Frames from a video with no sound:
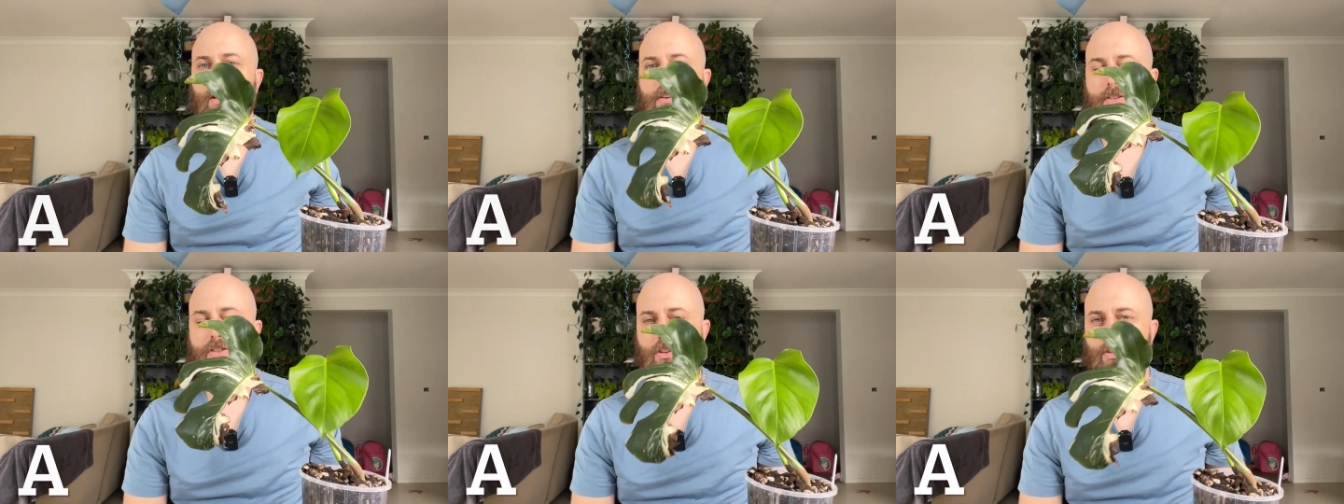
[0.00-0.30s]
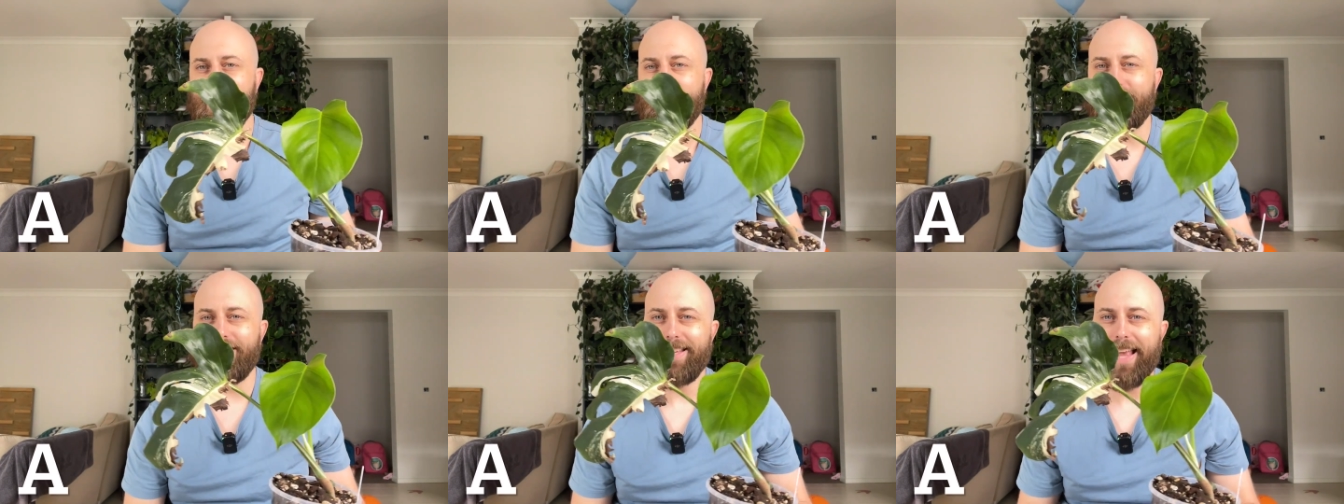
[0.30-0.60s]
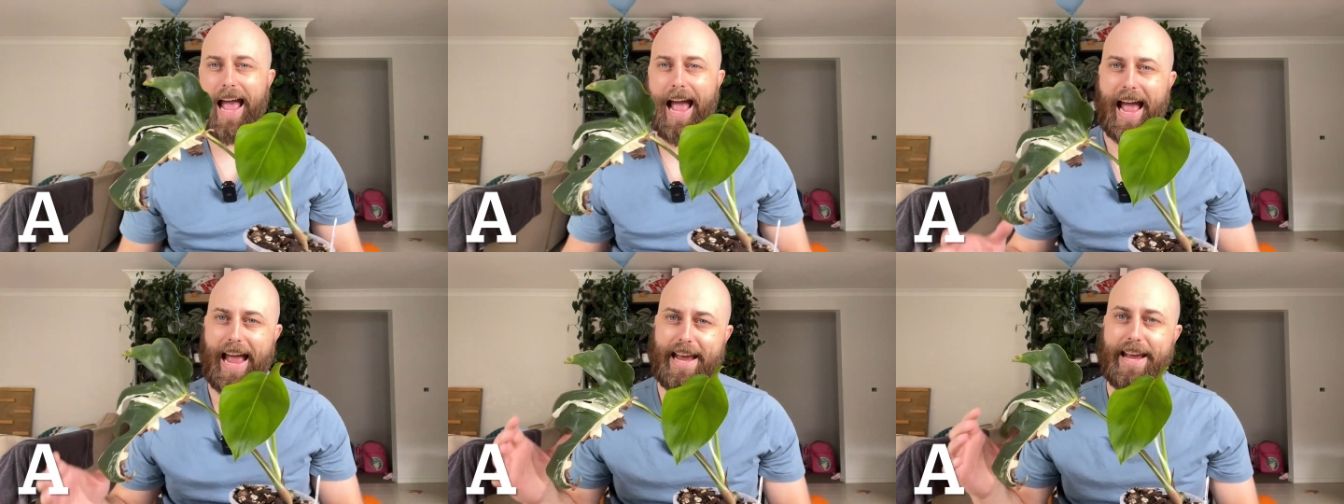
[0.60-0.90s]
So this is
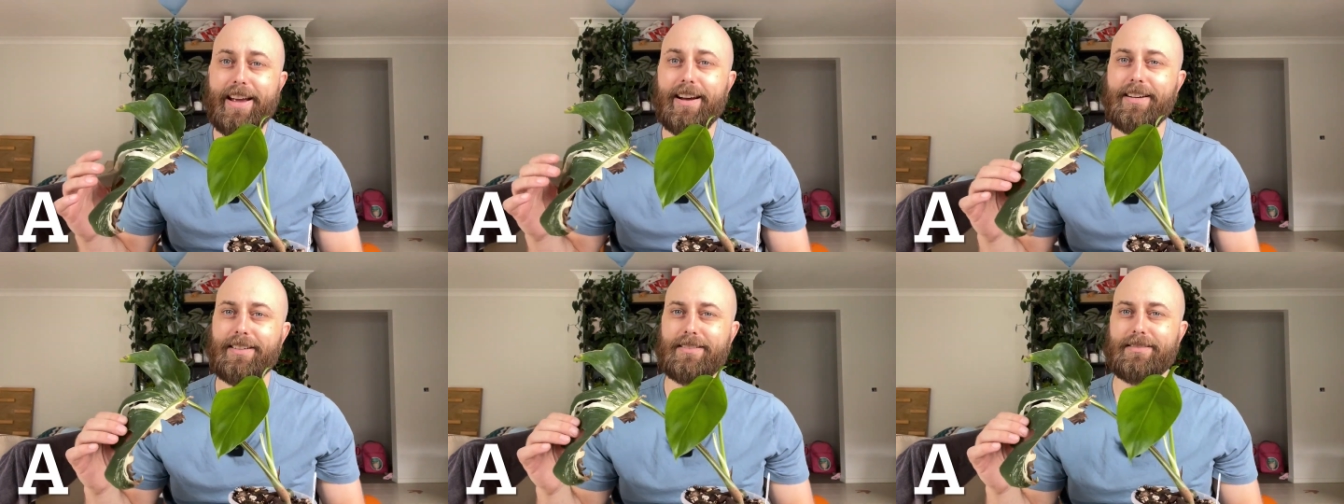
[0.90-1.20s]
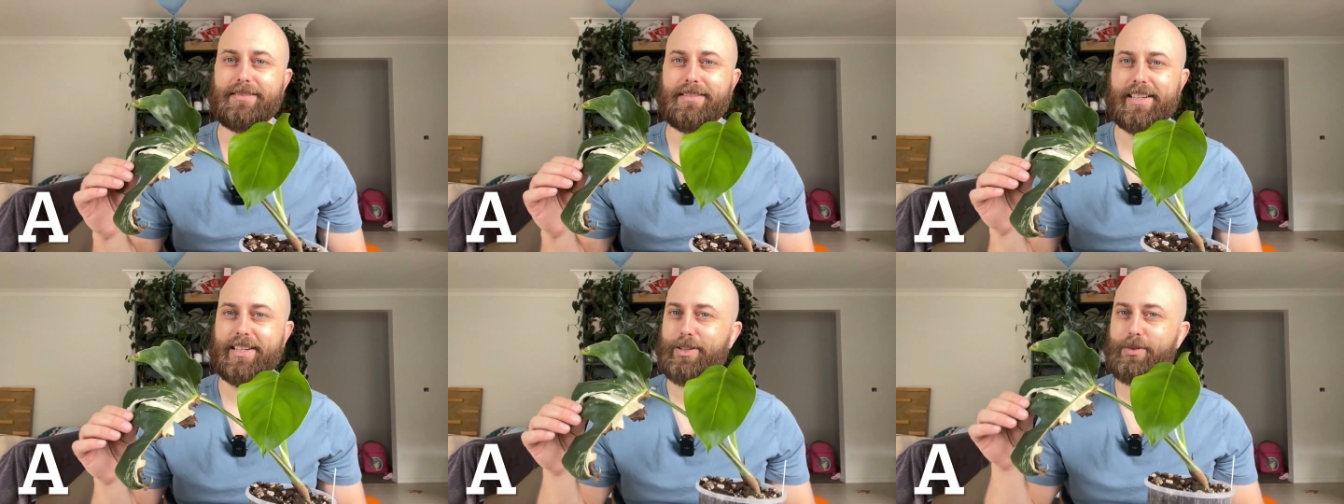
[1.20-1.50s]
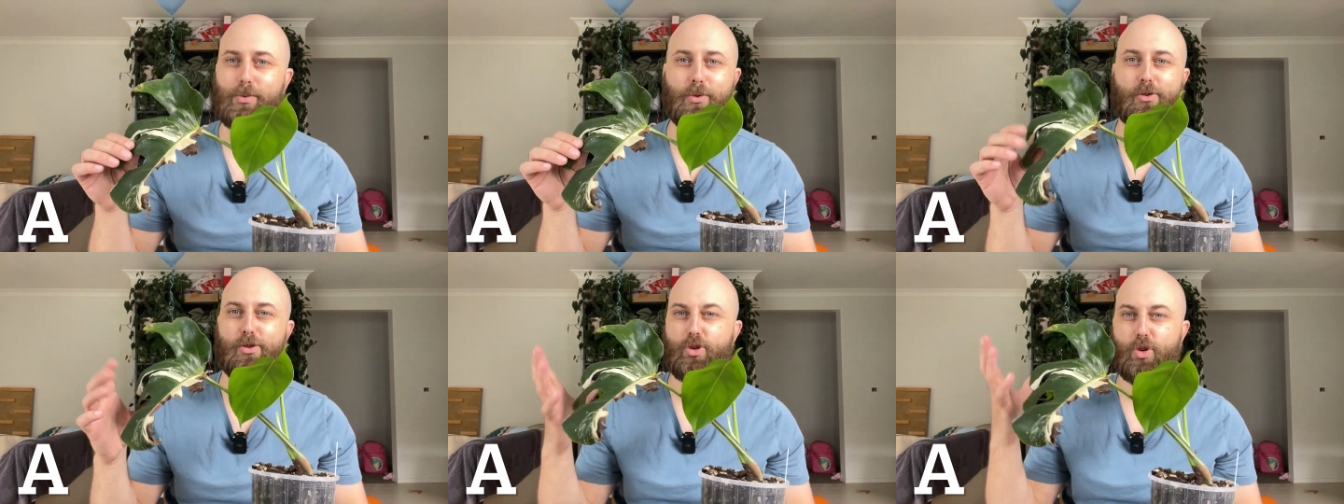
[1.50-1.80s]
A, I
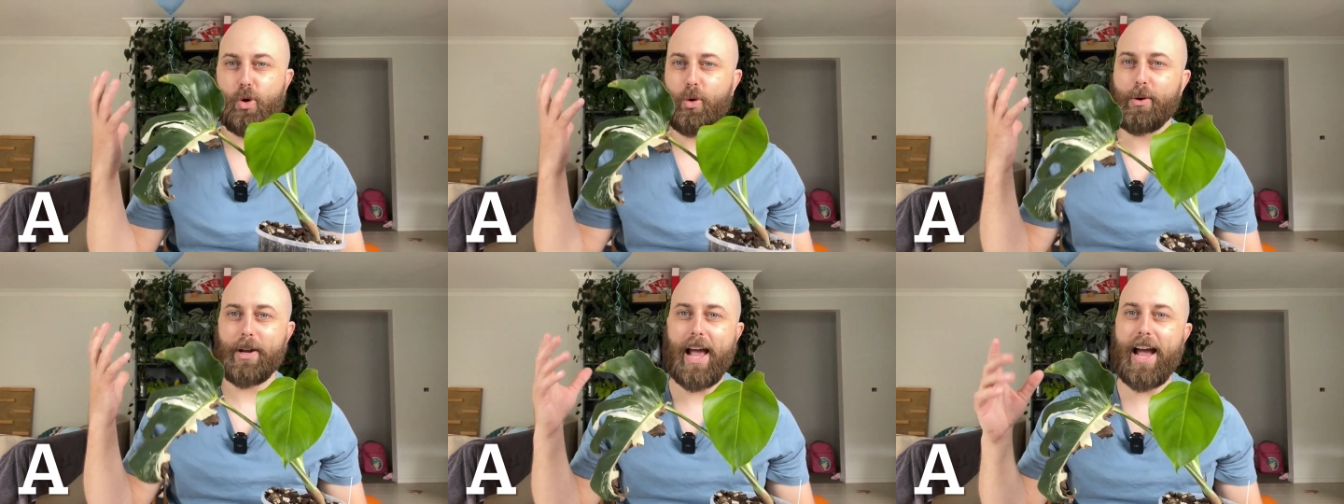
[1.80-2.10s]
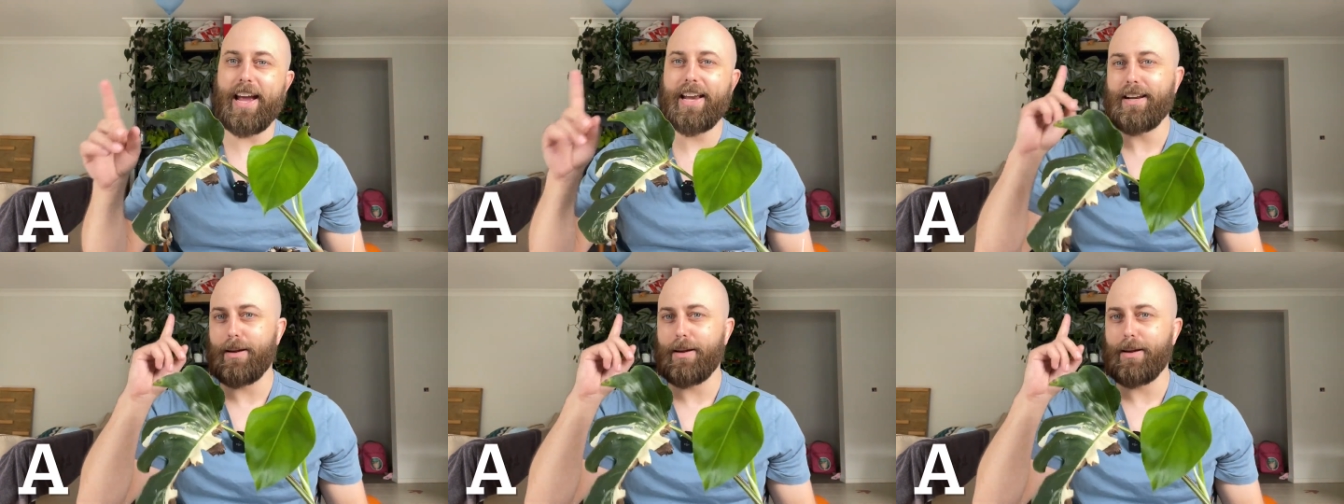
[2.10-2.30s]
guess we'll just call it A,